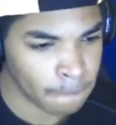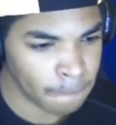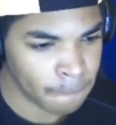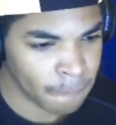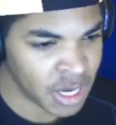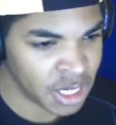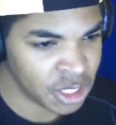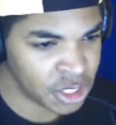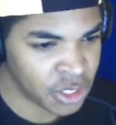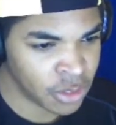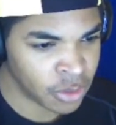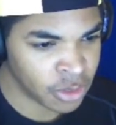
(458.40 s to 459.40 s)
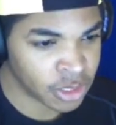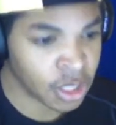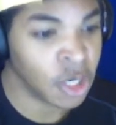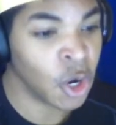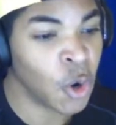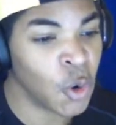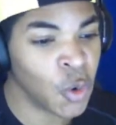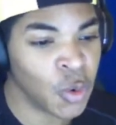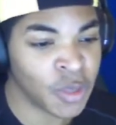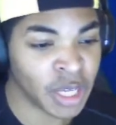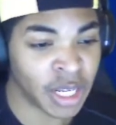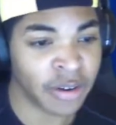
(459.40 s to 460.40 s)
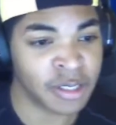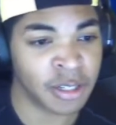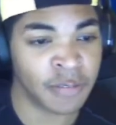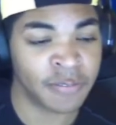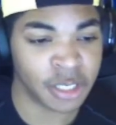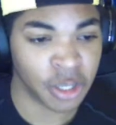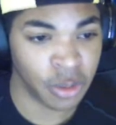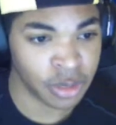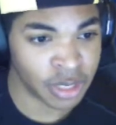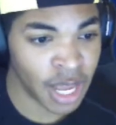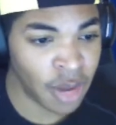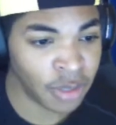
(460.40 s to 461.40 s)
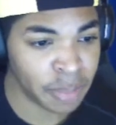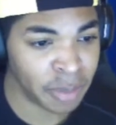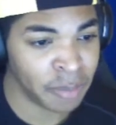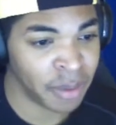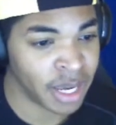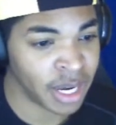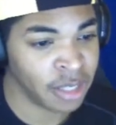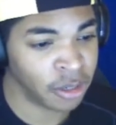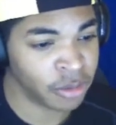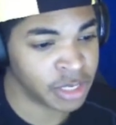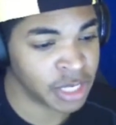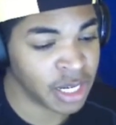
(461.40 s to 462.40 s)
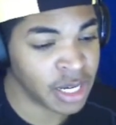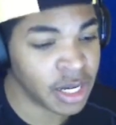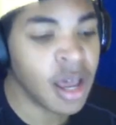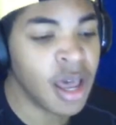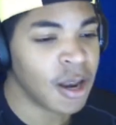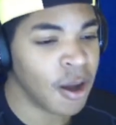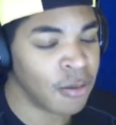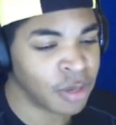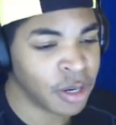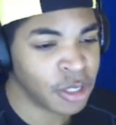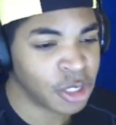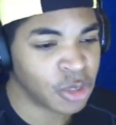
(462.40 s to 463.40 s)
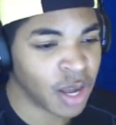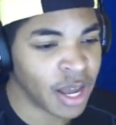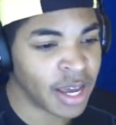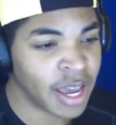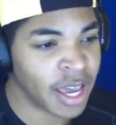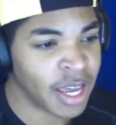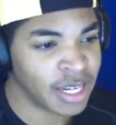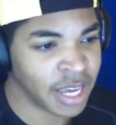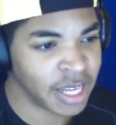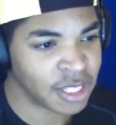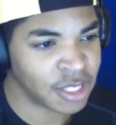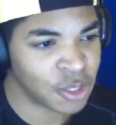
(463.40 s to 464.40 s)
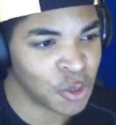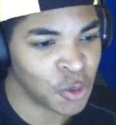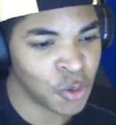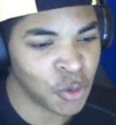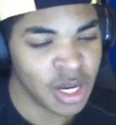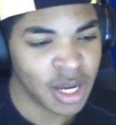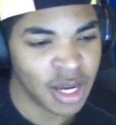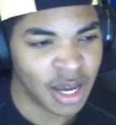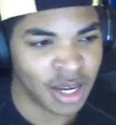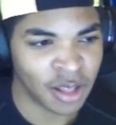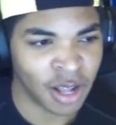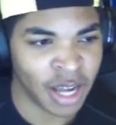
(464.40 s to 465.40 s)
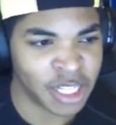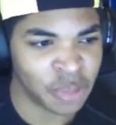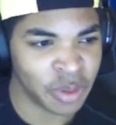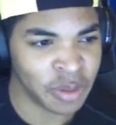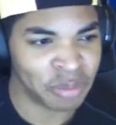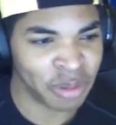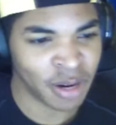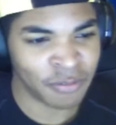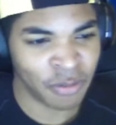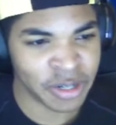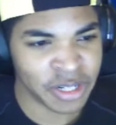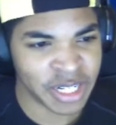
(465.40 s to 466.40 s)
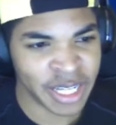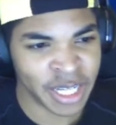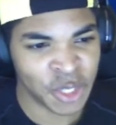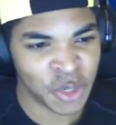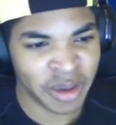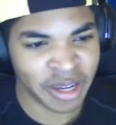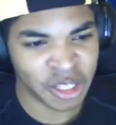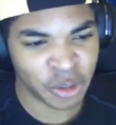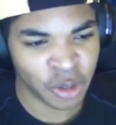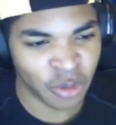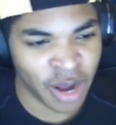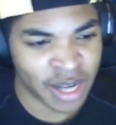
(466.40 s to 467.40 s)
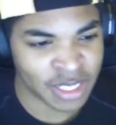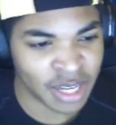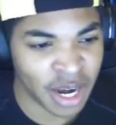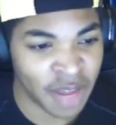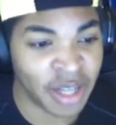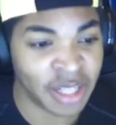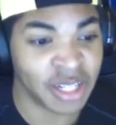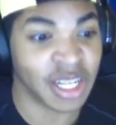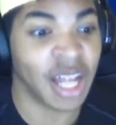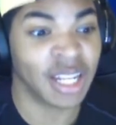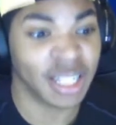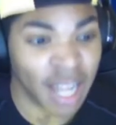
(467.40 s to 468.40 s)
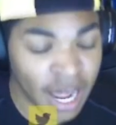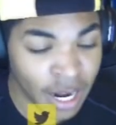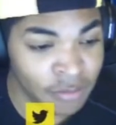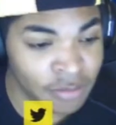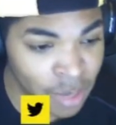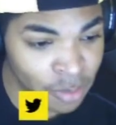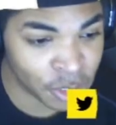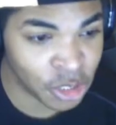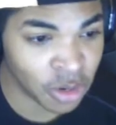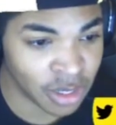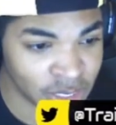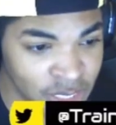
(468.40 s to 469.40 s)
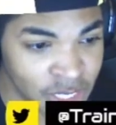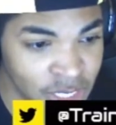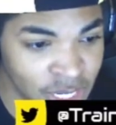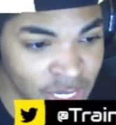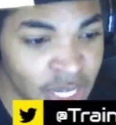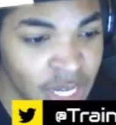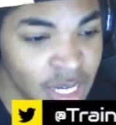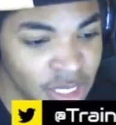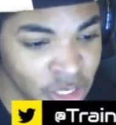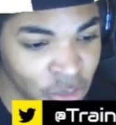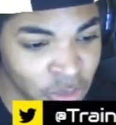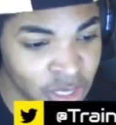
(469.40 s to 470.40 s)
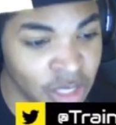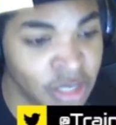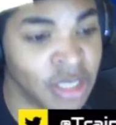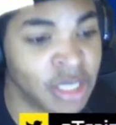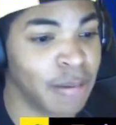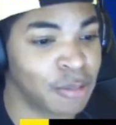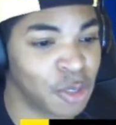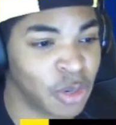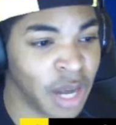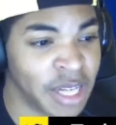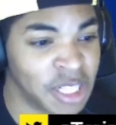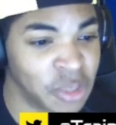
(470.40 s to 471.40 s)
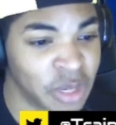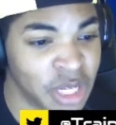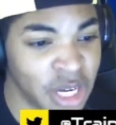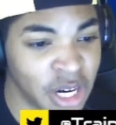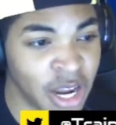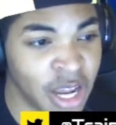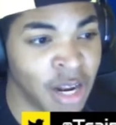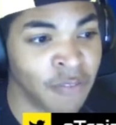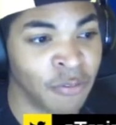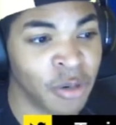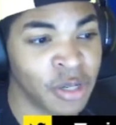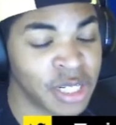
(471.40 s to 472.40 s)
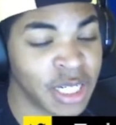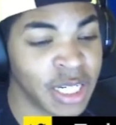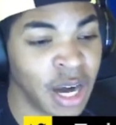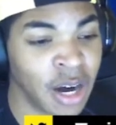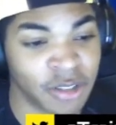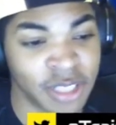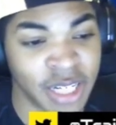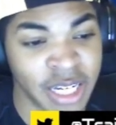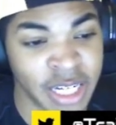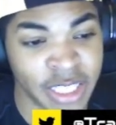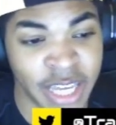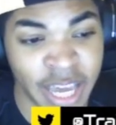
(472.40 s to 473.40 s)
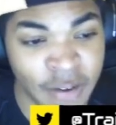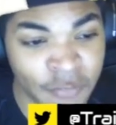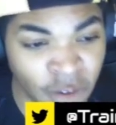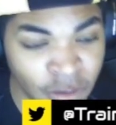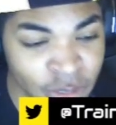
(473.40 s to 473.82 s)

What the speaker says: And he shields. No, the Galarian Stunfisk goes down. They bring back in their Cresselia. Now I'm going to try and get to another Icy Wind, but unfortunately they do make it to a Grass Knot, and that does a lot of damage to our Seaking. So we're going to get up to an Icy Wind here, and unfortunately our Cresselia can farm